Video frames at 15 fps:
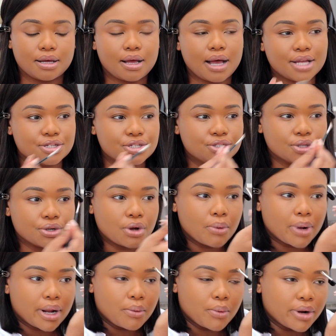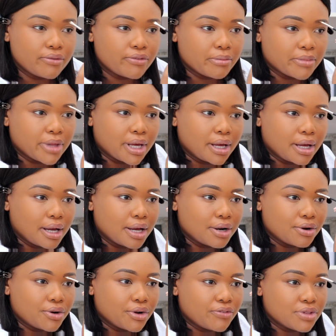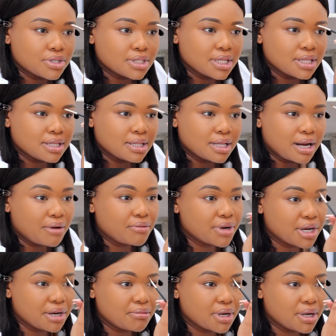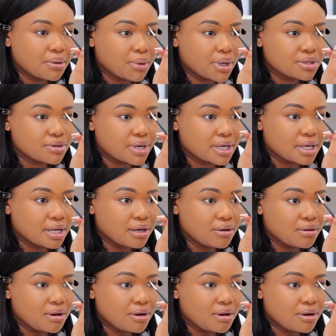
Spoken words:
I just don't know what I want from there. I don't know if there's anything that I really want right now.